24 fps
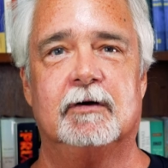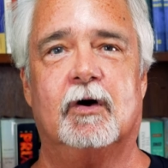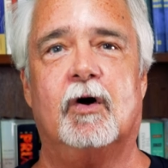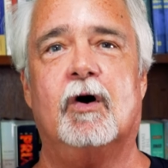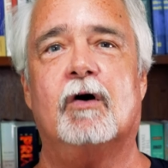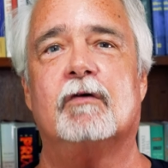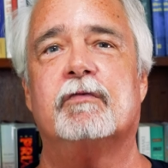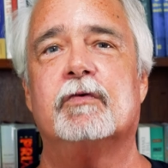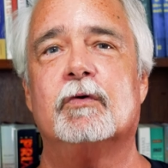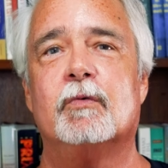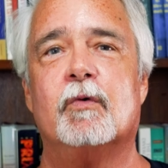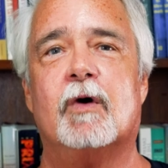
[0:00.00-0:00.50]

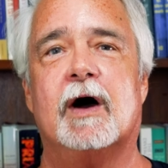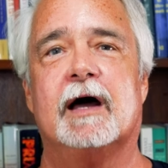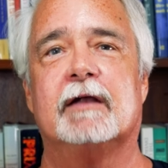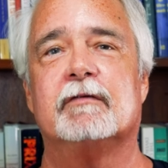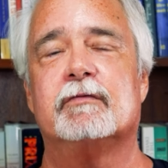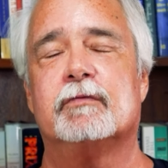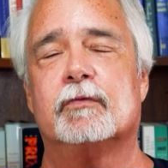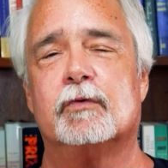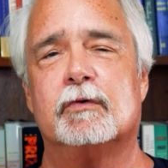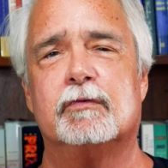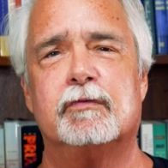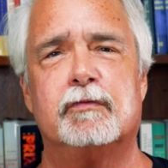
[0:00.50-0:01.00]
All for
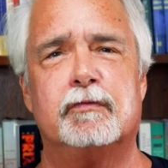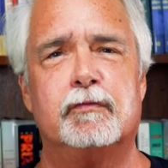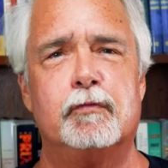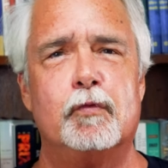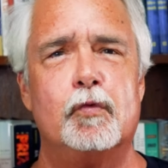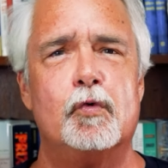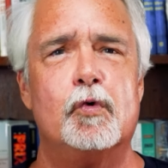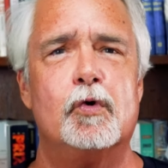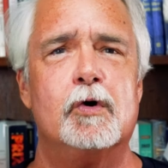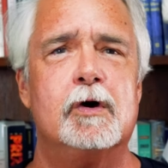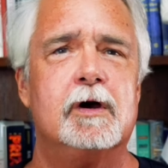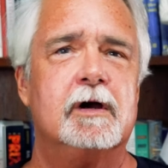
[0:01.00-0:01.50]
what? For
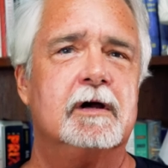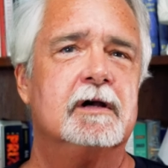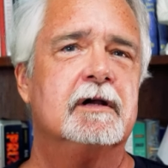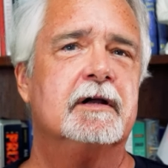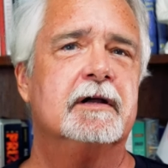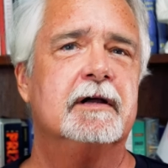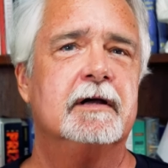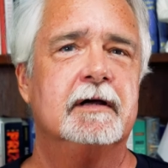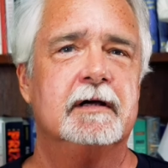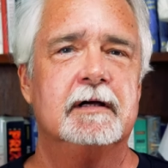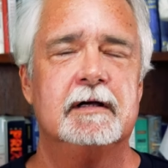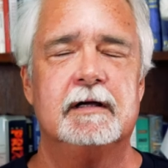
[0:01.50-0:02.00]

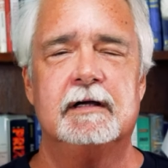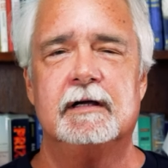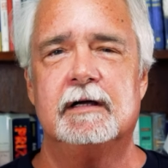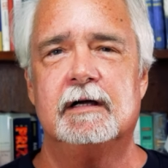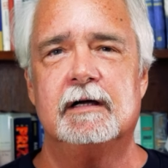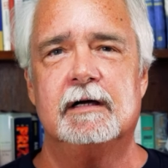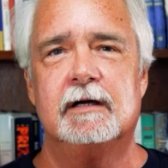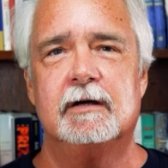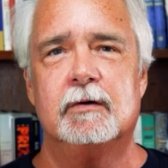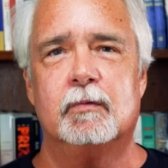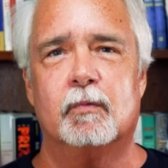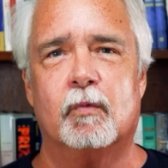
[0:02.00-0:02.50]

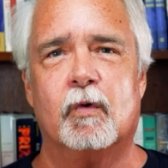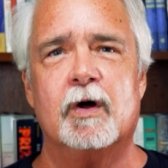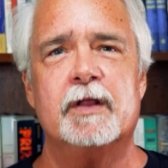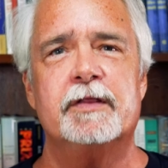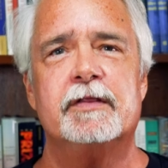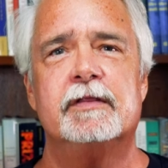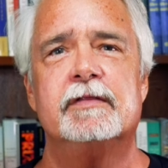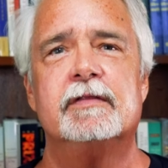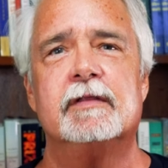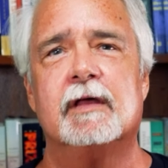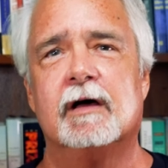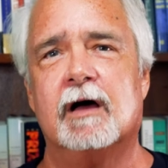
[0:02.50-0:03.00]

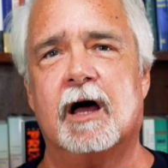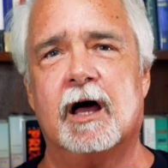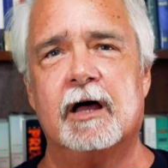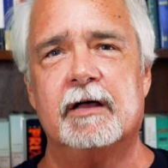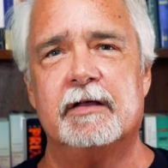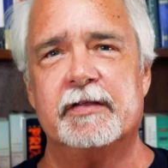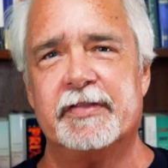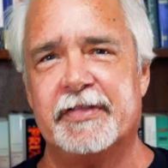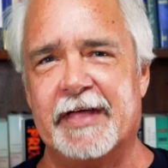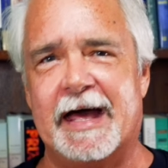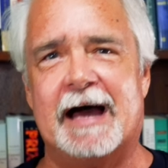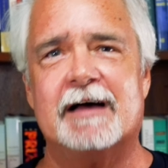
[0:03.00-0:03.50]

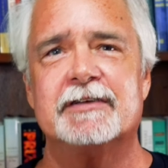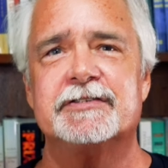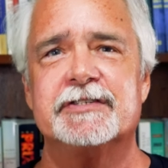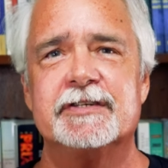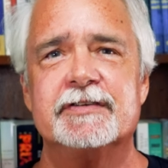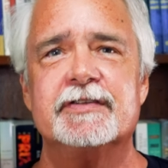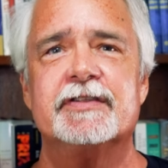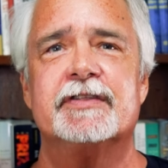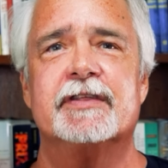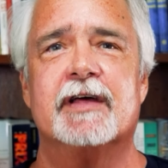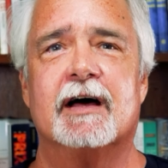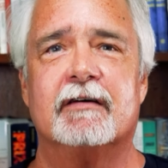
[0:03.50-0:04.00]

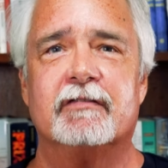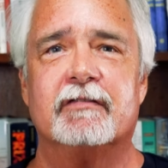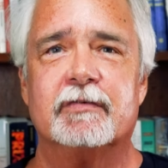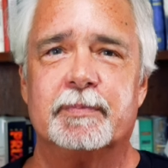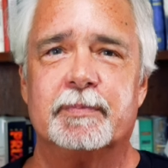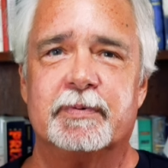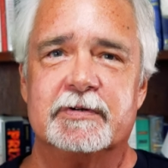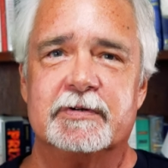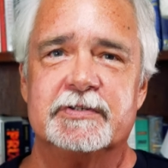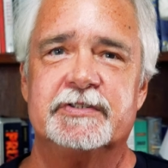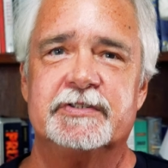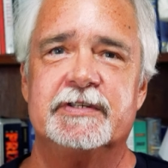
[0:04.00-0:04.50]
4/1,000th of a
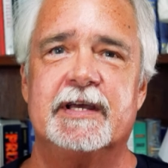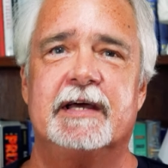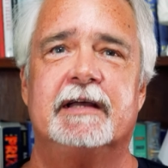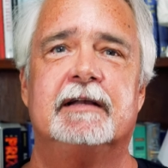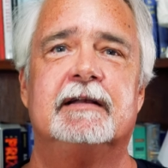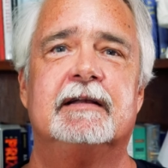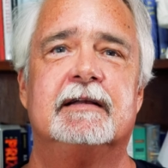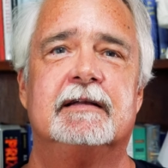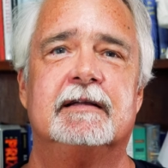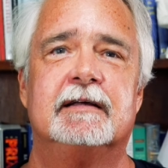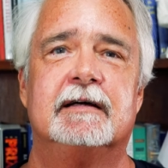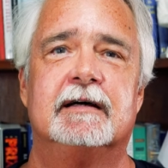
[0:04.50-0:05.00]
percent